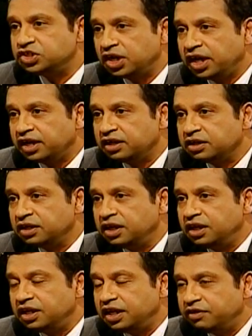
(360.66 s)
a check
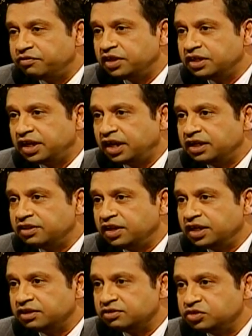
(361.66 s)
if they take
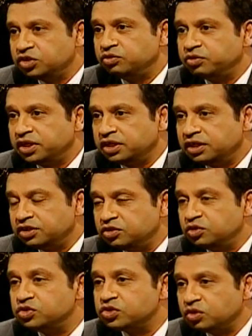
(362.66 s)
their children
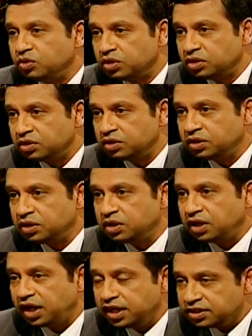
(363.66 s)
to school.
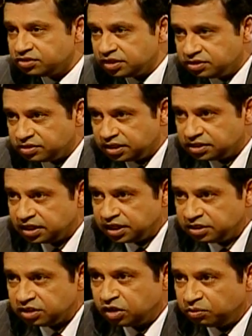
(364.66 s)
And it's a
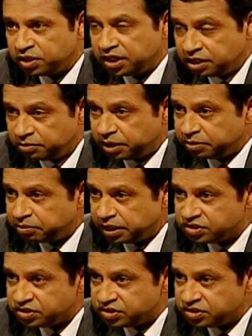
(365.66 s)
little complicated, but